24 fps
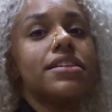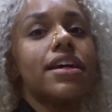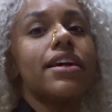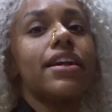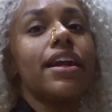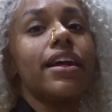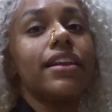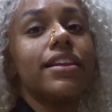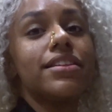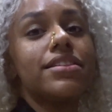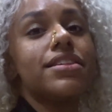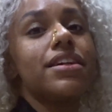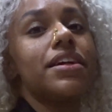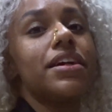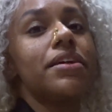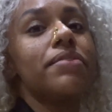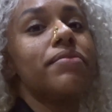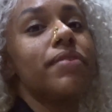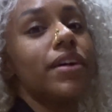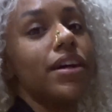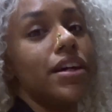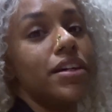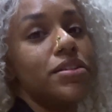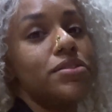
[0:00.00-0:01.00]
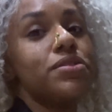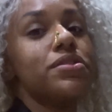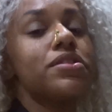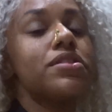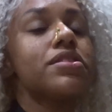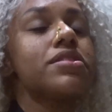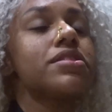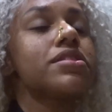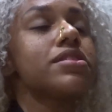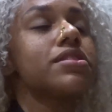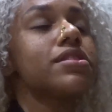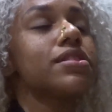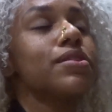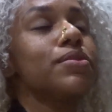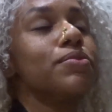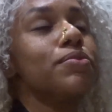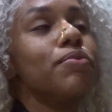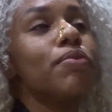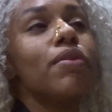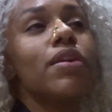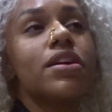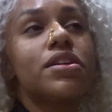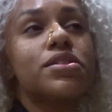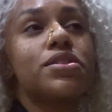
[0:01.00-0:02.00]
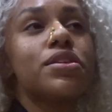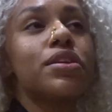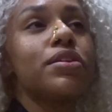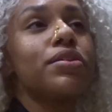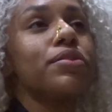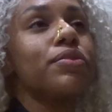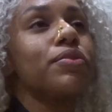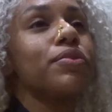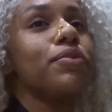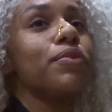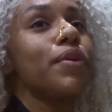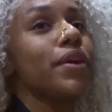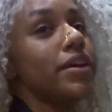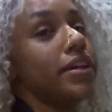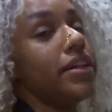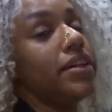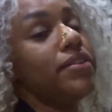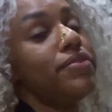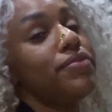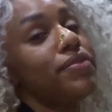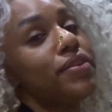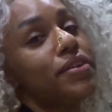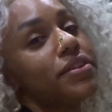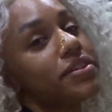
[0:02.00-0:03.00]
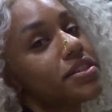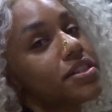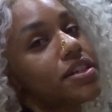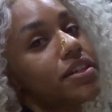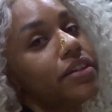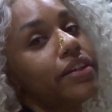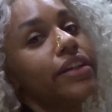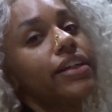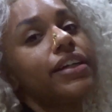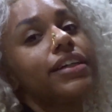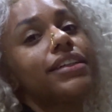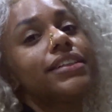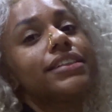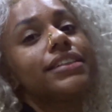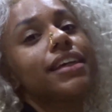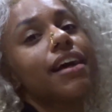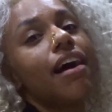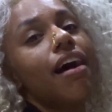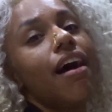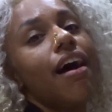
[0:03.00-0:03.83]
And at the time, I just wasn't ready for serious.